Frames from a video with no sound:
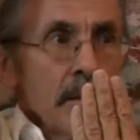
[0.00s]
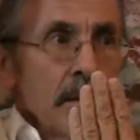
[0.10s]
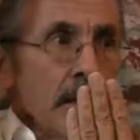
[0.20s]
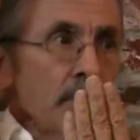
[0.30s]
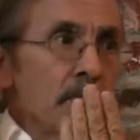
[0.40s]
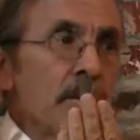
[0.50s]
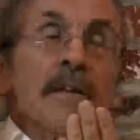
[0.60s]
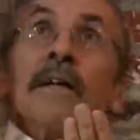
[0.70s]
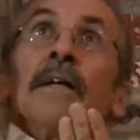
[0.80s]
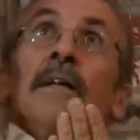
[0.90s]
nature,
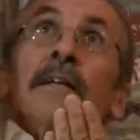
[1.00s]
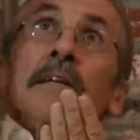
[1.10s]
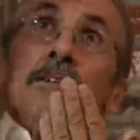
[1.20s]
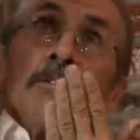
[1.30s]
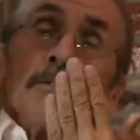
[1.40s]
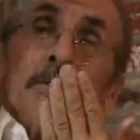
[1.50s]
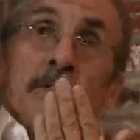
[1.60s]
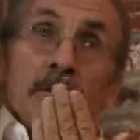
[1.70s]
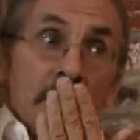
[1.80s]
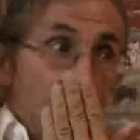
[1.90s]
the
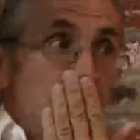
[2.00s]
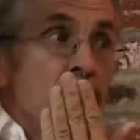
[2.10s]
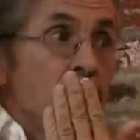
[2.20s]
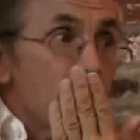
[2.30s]
universe is